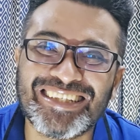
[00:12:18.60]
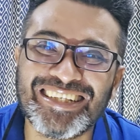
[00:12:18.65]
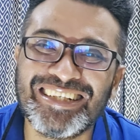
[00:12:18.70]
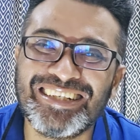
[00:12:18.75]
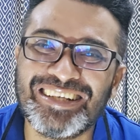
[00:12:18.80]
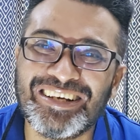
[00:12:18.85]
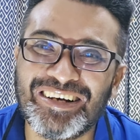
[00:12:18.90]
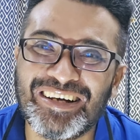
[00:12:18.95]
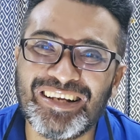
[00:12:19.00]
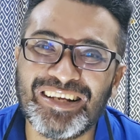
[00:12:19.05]
it.
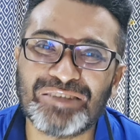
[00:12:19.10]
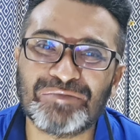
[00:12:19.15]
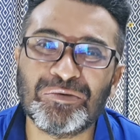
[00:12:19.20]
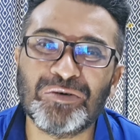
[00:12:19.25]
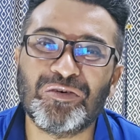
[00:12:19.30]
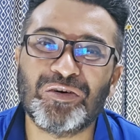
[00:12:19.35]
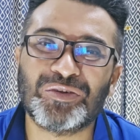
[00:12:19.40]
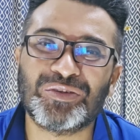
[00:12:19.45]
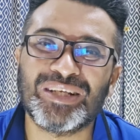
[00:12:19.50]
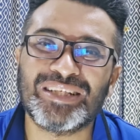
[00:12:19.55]
Uh, let's
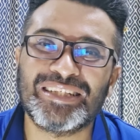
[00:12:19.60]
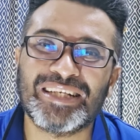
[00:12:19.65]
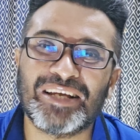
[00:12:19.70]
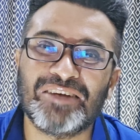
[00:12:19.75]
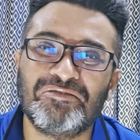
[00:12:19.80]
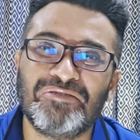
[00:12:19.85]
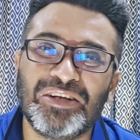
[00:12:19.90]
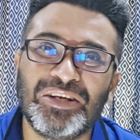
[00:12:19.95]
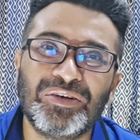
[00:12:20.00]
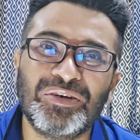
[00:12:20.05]
move on to the
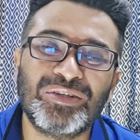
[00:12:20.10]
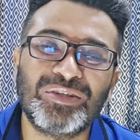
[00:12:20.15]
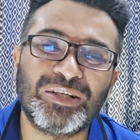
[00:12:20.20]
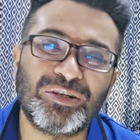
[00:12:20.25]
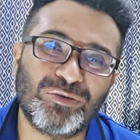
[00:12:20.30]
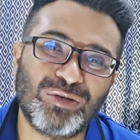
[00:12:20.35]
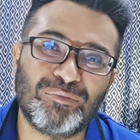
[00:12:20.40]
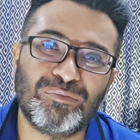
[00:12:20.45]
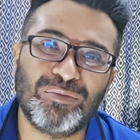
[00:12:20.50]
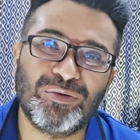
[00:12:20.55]
second video. Then
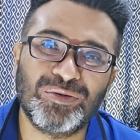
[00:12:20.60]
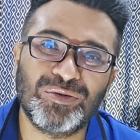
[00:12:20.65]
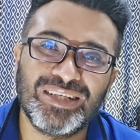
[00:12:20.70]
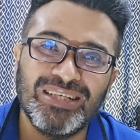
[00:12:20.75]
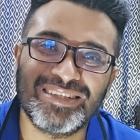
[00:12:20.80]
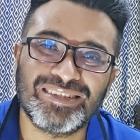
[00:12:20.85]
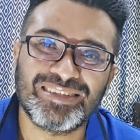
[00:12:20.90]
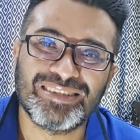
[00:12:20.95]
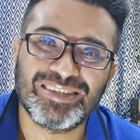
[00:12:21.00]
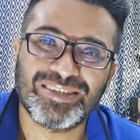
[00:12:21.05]
we'll upload
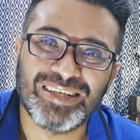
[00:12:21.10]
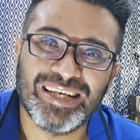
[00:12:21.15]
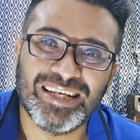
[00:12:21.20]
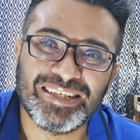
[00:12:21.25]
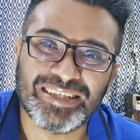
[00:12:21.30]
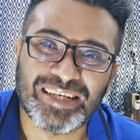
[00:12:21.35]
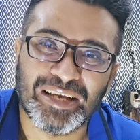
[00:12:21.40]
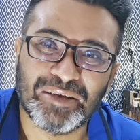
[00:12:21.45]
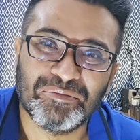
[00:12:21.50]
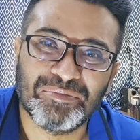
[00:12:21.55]
this in
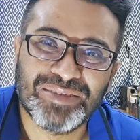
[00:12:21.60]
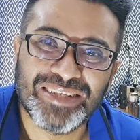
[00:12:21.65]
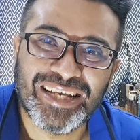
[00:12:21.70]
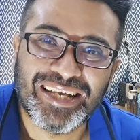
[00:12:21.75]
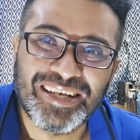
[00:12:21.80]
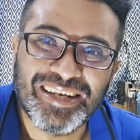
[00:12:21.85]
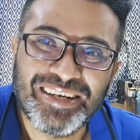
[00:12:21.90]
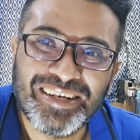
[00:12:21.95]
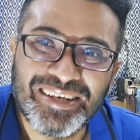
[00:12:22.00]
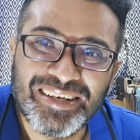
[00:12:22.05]
time.
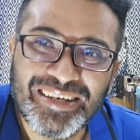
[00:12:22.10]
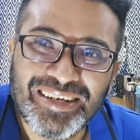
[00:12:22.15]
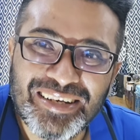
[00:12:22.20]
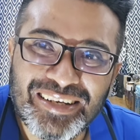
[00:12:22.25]
Take care.